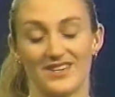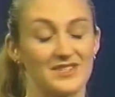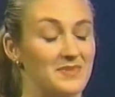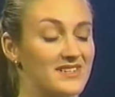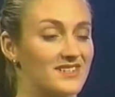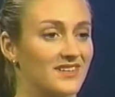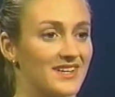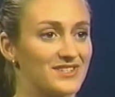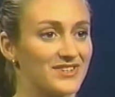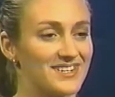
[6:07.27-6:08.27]
just basically
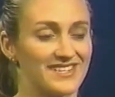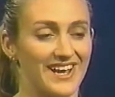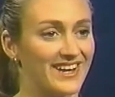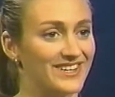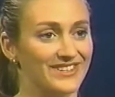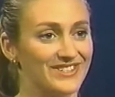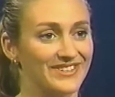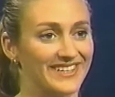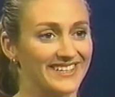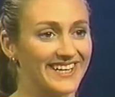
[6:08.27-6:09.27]
asked Chris, how did he do
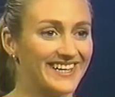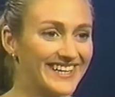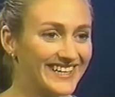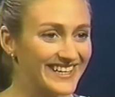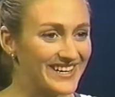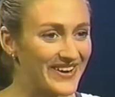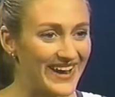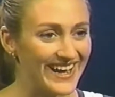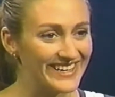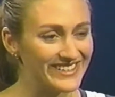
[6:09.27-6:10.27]
it?
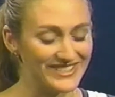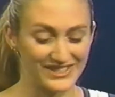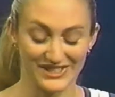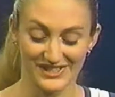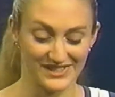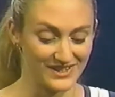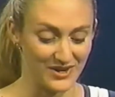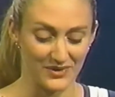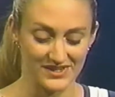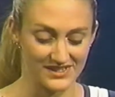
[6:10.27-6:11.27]
How do you just,
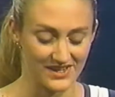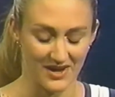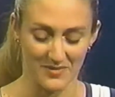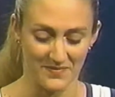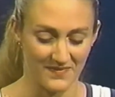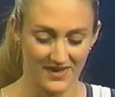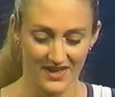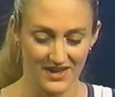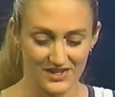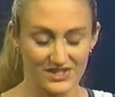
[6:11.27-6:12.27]
because
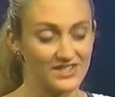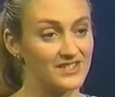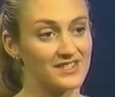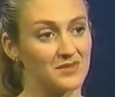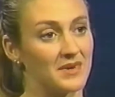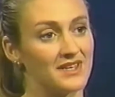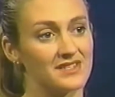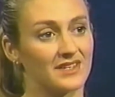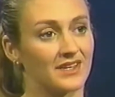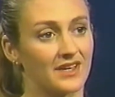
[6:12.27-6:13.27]
she's just
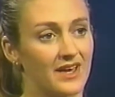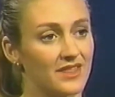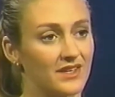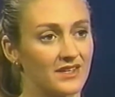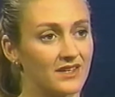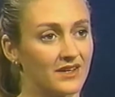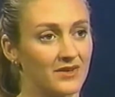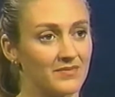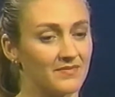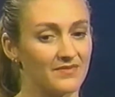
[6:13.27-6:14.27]
amazing. I think
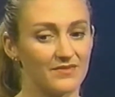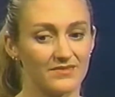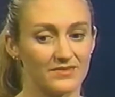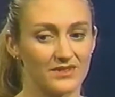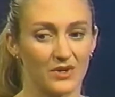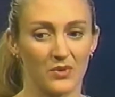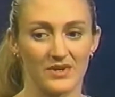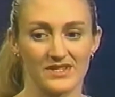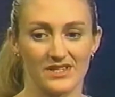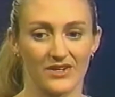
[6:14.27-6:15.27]
to
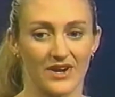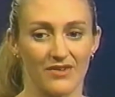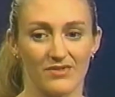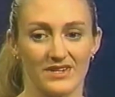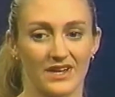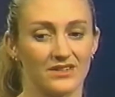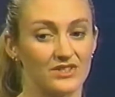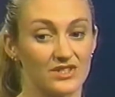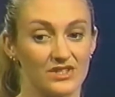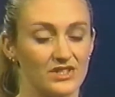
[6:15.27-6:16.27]
always see her every day,
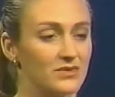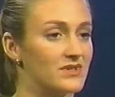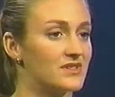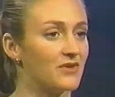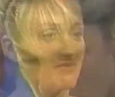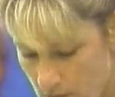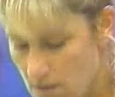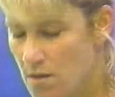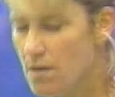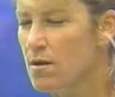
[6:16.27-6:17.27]
she was so
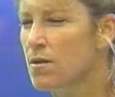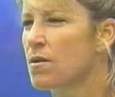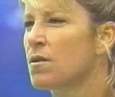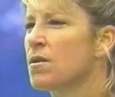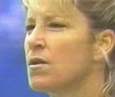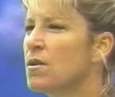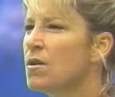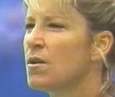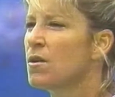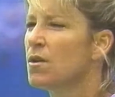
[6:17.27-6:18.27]
feminine and so
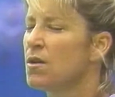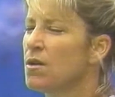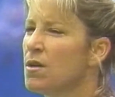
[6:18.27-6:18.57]
poised, and